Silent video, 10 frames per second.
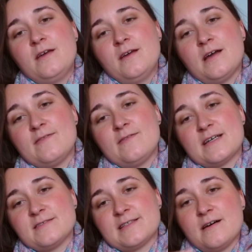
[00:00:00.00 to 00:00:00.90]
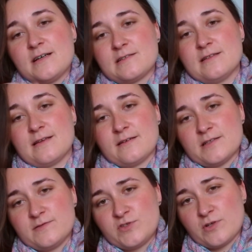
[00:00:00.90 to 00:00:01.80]
and that's hard to then
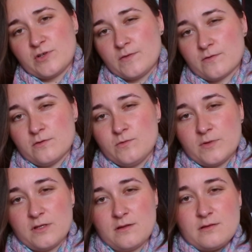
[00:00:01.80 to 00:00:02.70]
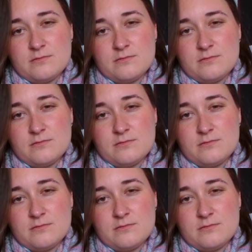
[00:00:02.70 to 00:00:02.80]
kind of show through with